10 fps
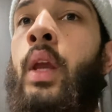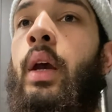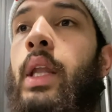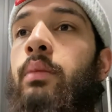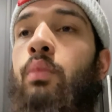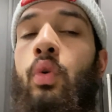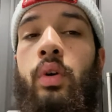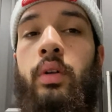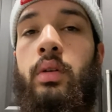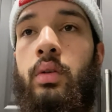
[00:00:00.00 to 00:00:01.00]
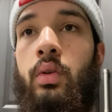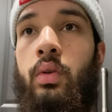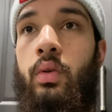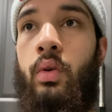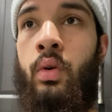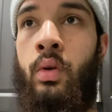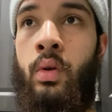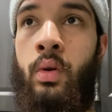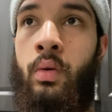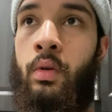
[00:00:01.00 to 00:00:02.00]
is more so
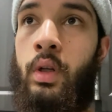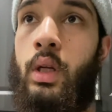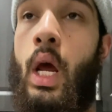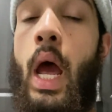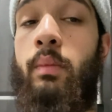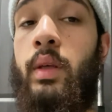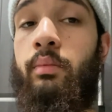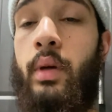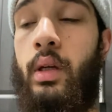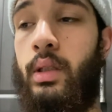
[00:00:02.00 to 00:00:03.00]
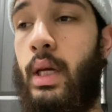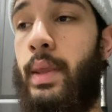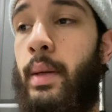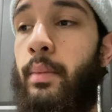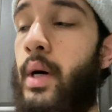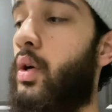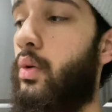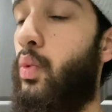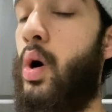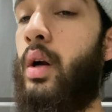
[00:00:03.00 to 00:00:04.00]
timing based and the amount of
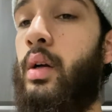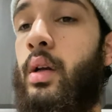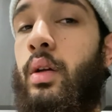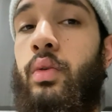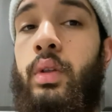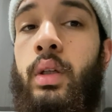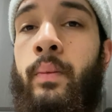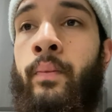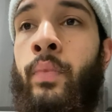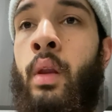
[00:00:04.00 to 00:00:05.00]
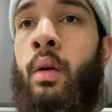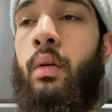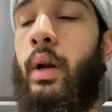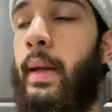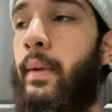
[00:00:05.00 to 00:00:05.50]
water you're using, right?